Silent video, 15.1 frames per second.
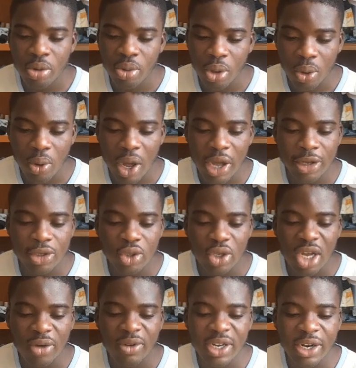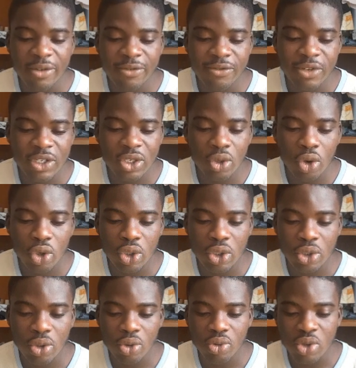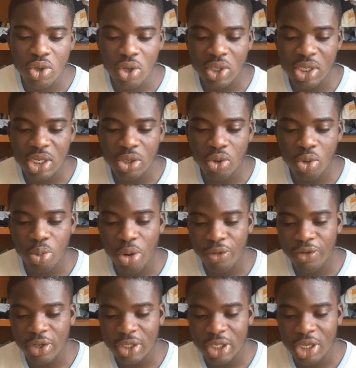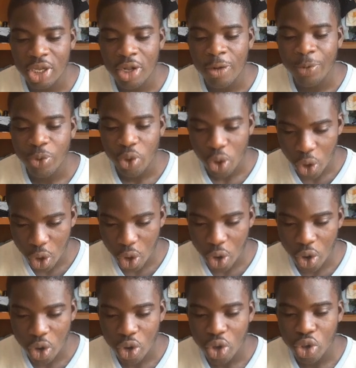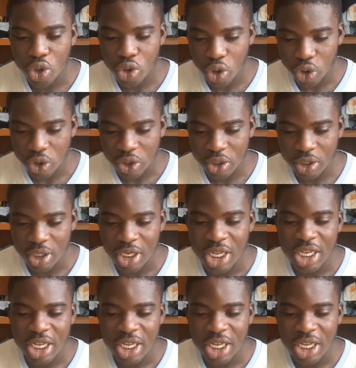required to cover the fixed cost resulting in no profit or loss.